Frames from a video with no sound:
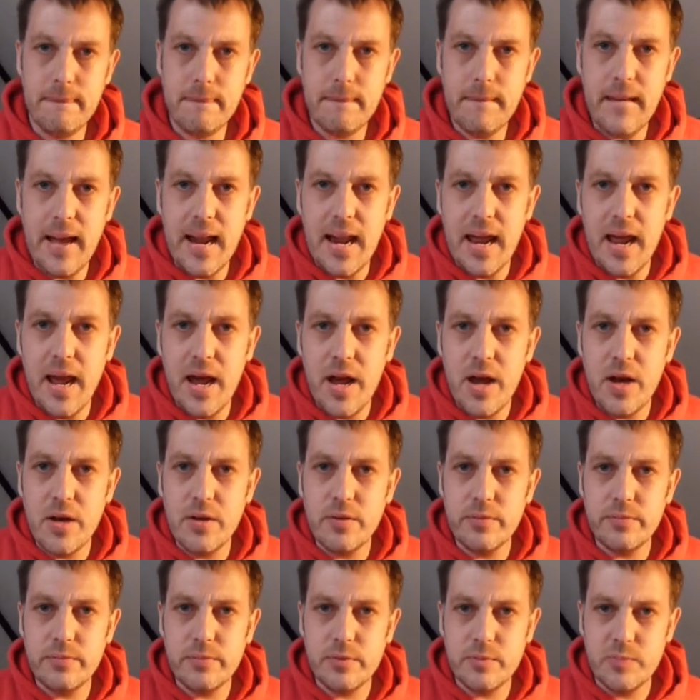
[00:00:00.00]

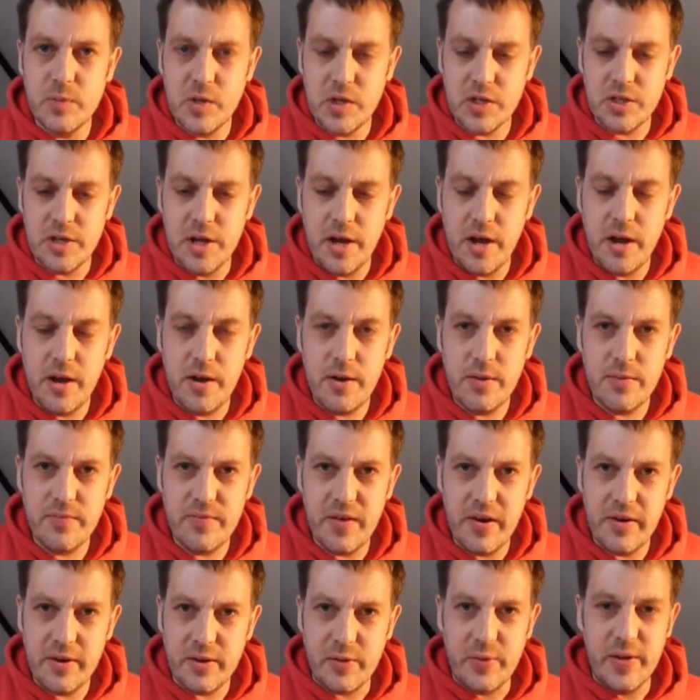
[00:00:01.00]
Hello, Smurfs No,
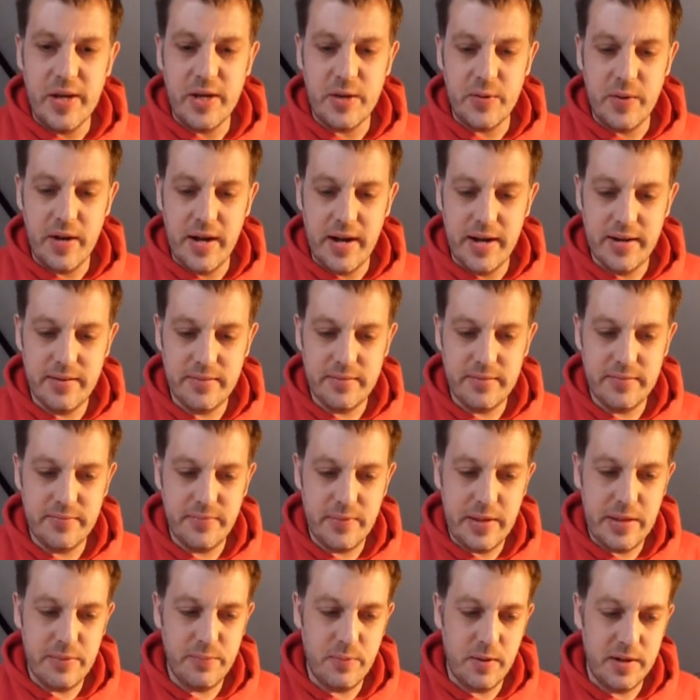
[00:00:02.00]
very quick one
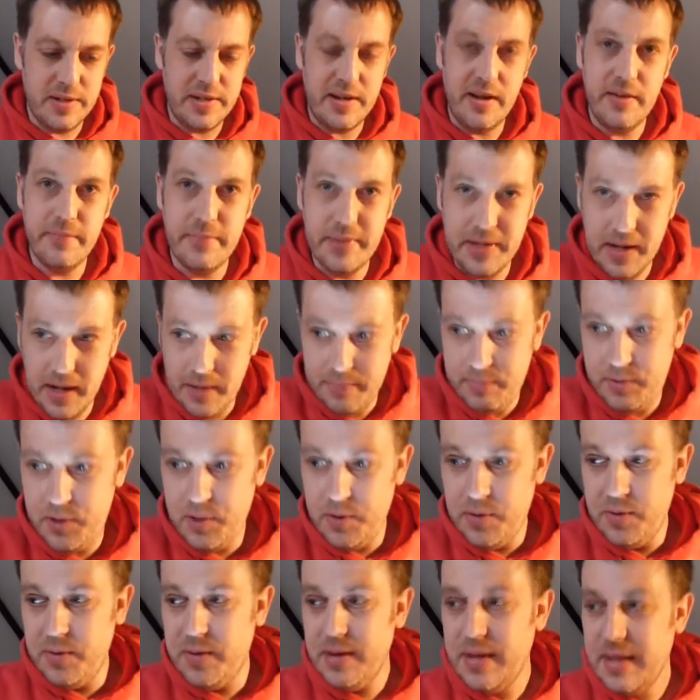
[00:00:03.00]
with what I've been up
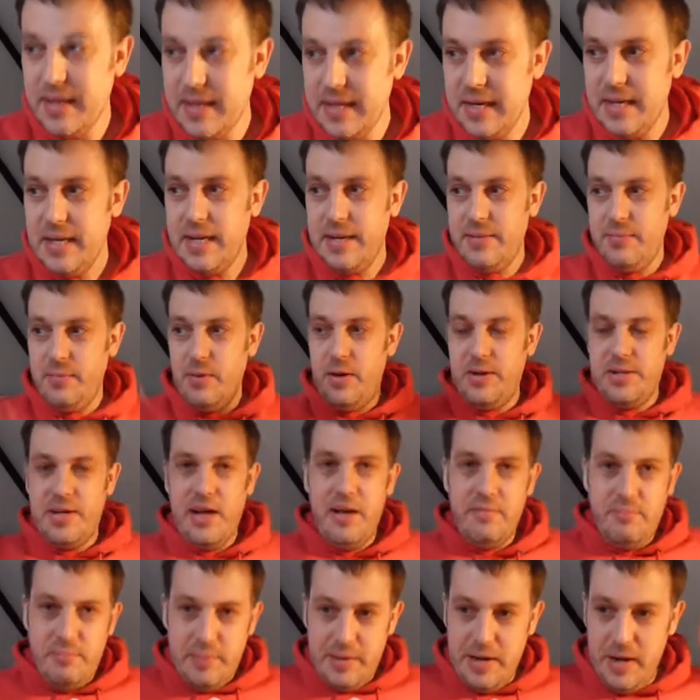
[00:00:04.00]
to. What
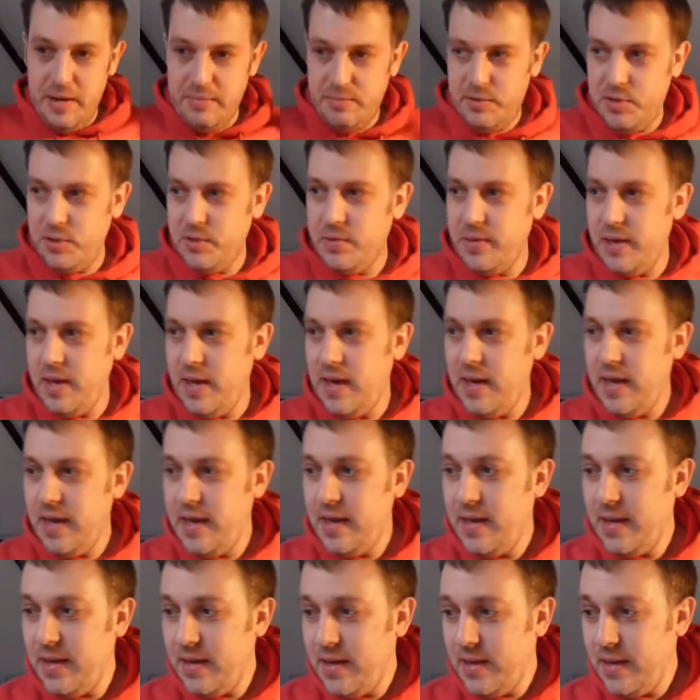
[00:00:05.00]
I've been up to
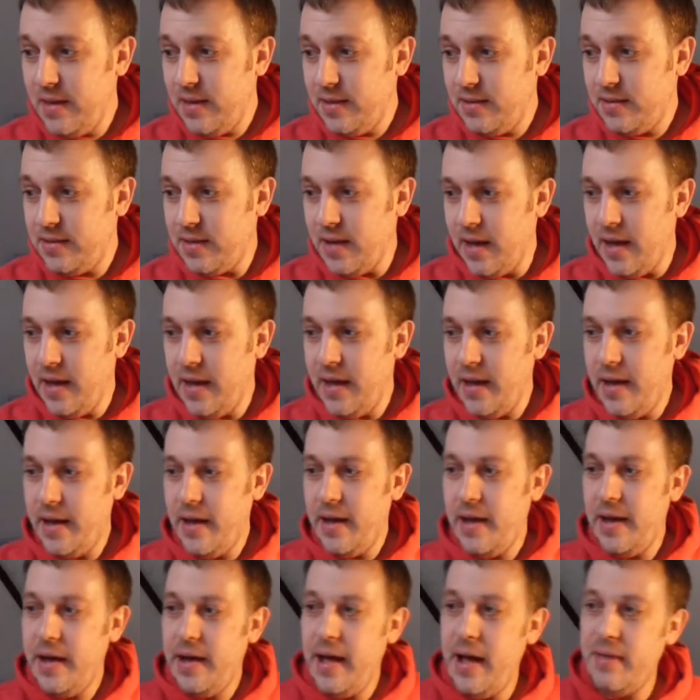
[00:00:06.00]
is
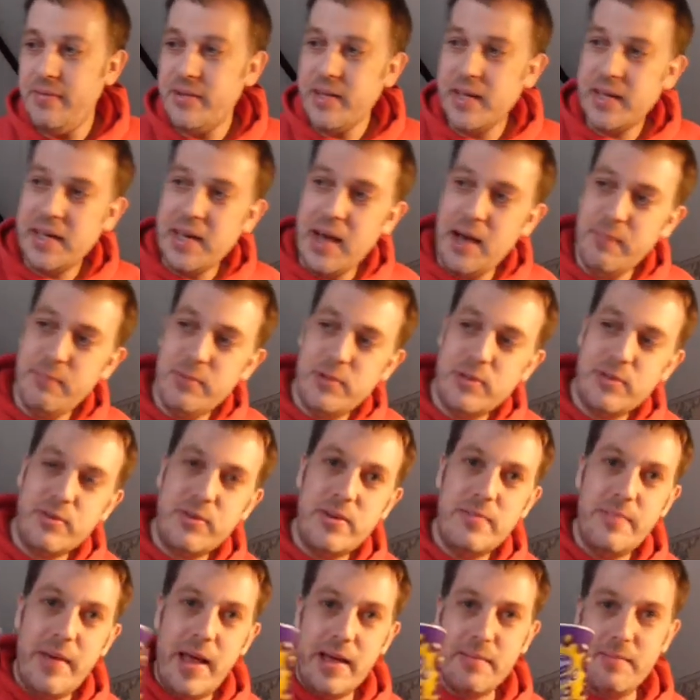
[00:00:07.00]
having a Cadbury's
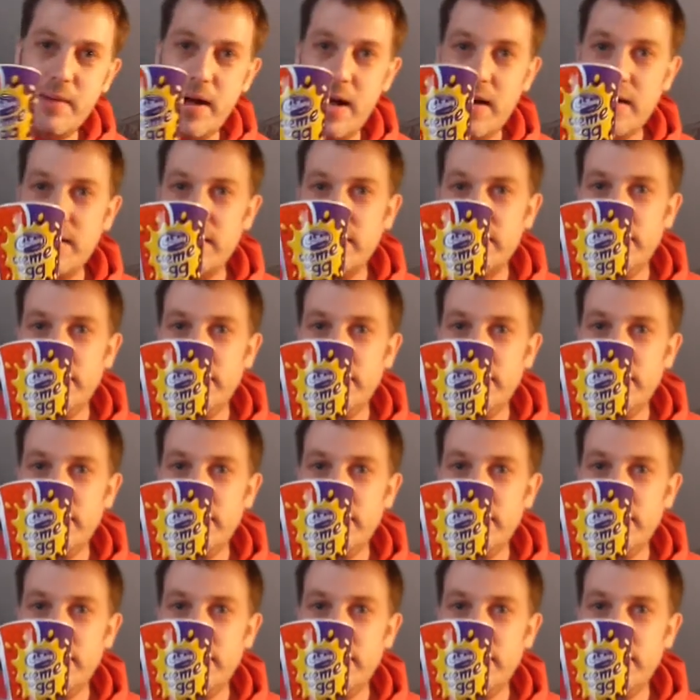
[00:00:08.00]
cream egg mug.